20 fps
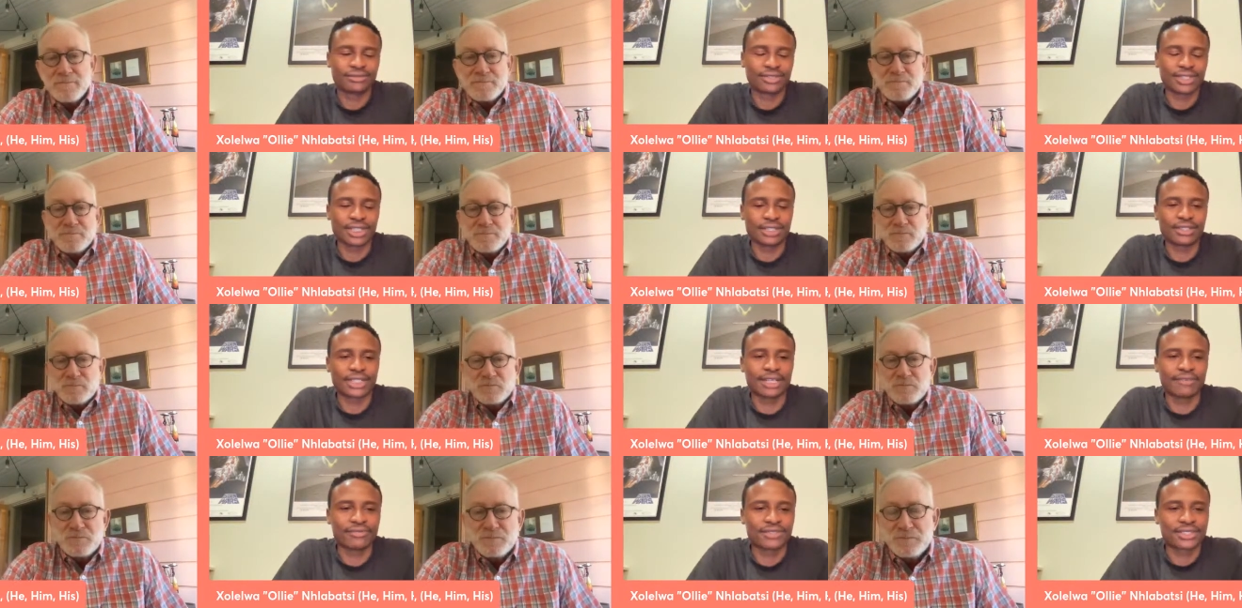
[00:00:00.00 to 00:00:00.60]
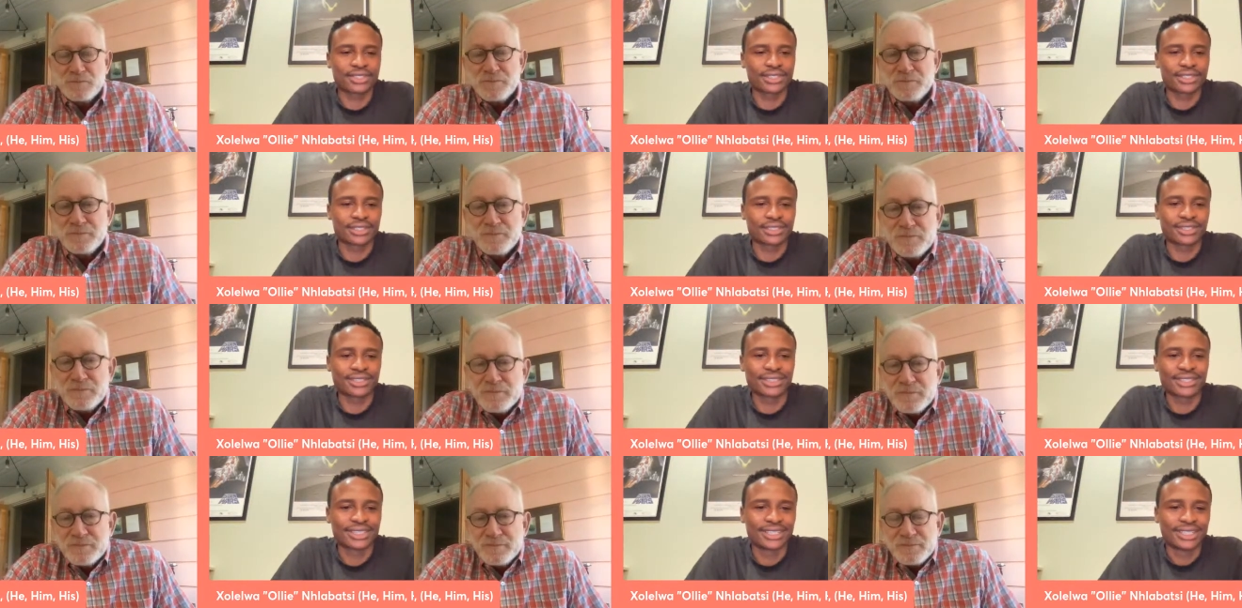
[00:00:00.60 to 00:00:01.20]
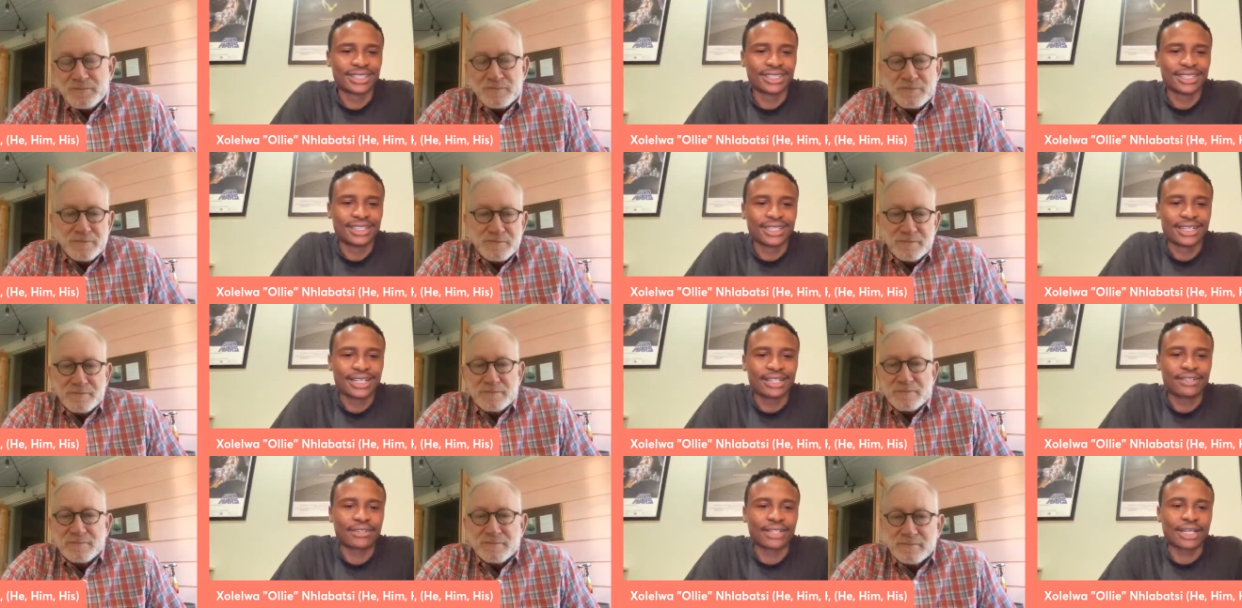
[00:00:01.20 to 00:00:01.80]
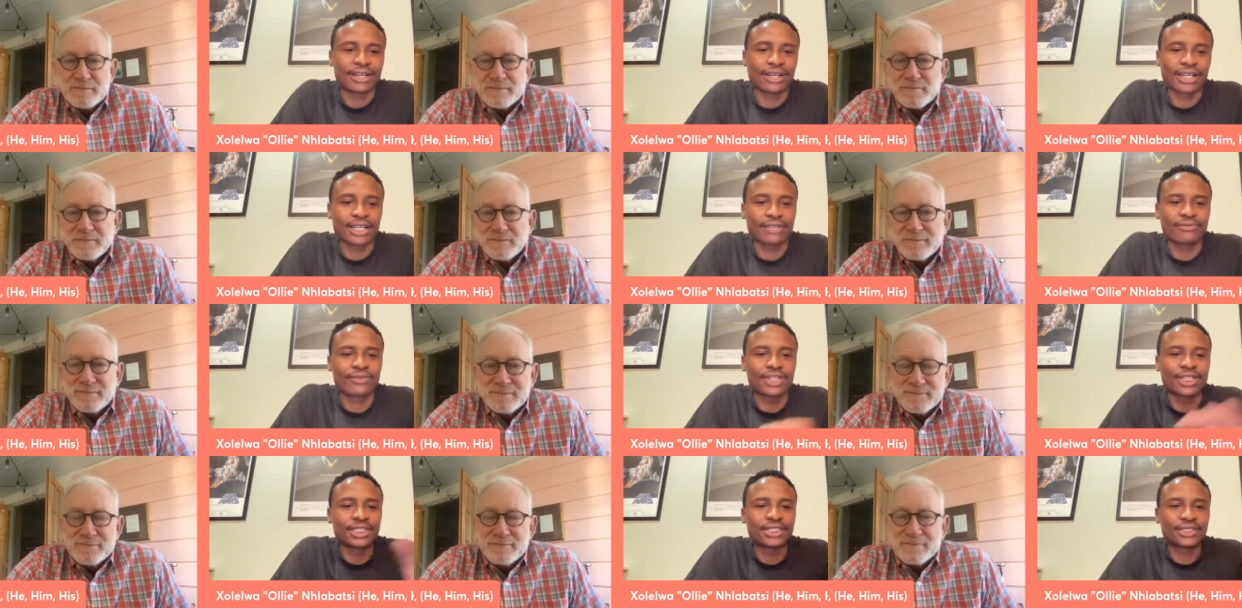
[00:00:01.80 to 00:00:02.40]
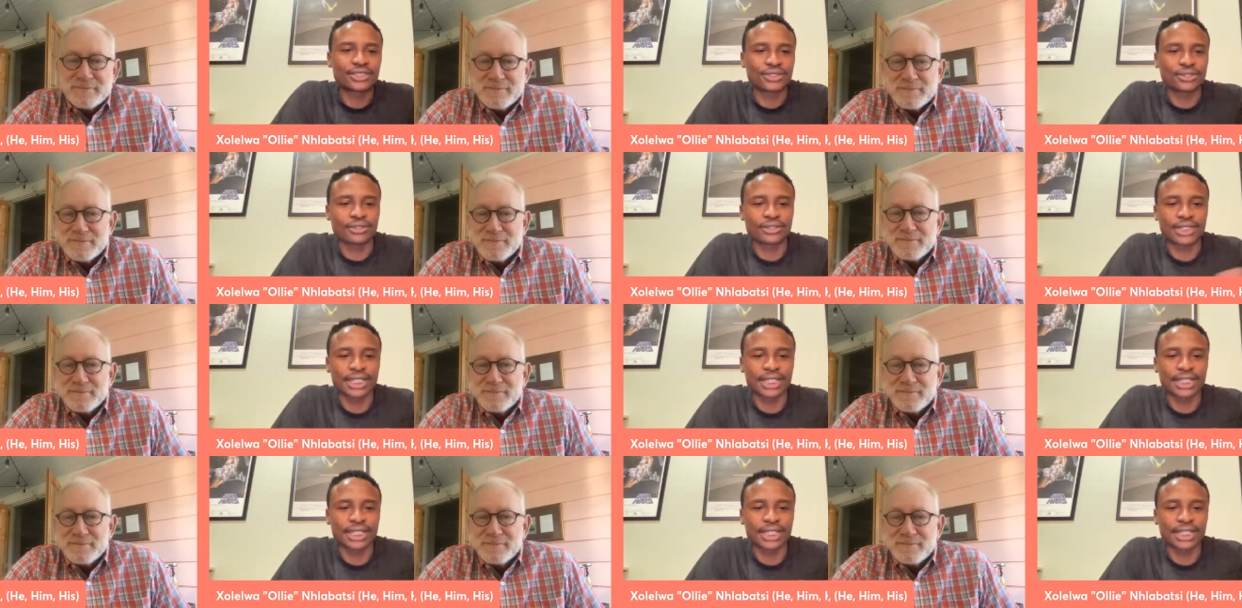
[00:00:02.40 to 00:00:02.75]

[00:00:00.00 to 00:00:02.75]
Speaker 1: I don't have to. I don't. I can release your